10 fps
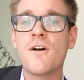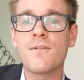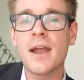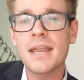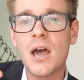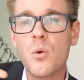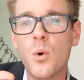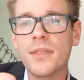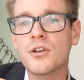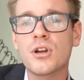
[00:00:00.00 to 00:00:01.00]
Find out
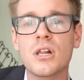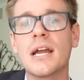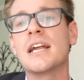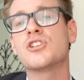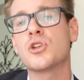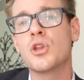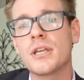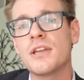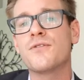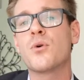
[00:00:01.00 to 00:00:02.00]
what their clients are
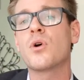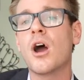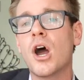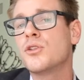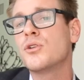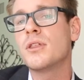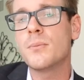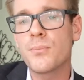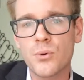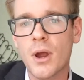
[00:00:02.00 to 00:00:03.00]
looking for other
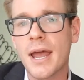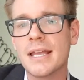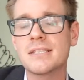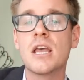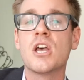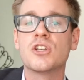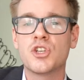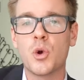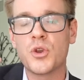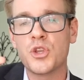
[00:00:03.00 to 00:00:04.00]
than price.
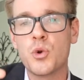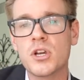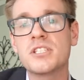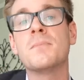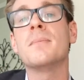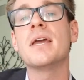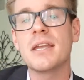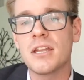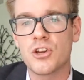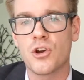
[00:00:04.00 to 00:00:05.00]
So when you are
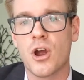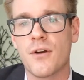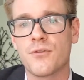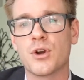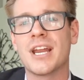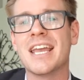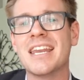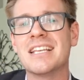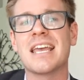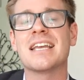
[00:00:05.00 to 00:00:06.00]
submitting your offer,
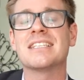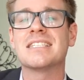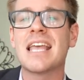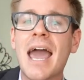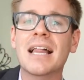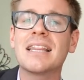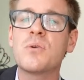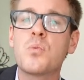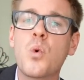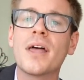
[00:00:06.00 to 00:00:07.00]
it is
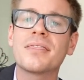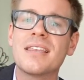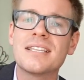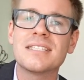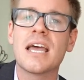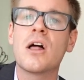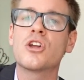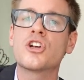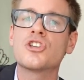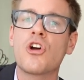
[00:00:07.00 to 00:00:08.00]
exactly what the
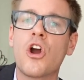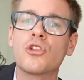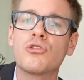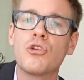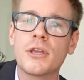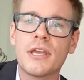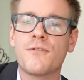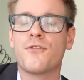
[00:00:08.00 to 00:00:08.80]
sellers are looking